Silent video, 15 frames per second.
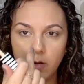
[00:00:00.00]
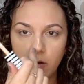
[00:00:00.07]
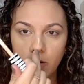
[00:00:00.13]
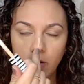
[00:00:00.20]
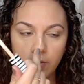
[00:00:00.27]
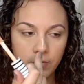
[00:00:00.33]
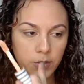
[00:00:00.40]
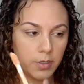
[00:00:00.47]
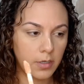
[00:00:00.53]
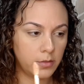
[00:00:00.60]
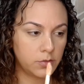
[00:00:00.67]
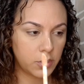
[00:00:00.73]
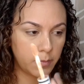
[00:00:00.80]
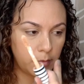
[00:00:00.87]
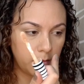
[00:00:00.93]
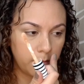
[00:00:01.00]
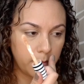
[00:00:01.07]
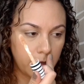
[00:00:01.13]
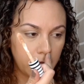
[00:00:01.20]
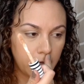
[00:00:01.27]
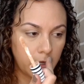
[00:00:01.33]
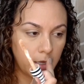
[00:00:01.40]
over on top of
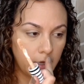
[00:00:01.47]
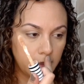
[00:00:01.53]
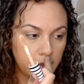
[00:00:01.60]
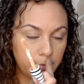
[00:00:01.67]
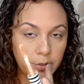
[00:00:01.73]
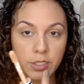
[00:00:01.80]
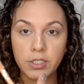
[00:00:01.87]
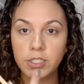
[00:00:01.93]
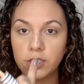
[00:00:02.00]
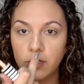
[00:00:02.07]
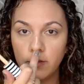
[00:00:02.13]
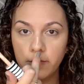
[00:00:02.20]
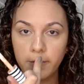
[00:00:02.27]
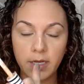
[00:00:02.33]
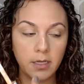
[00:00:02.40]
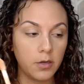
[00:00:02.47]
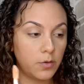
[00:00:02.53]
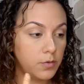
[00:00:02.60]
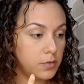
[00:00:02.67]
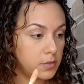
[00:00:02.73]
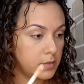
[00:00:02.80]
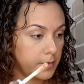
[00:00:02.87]
the bridge of my
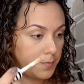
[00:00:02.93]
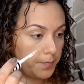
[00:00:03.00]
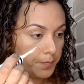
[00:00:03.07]
nose,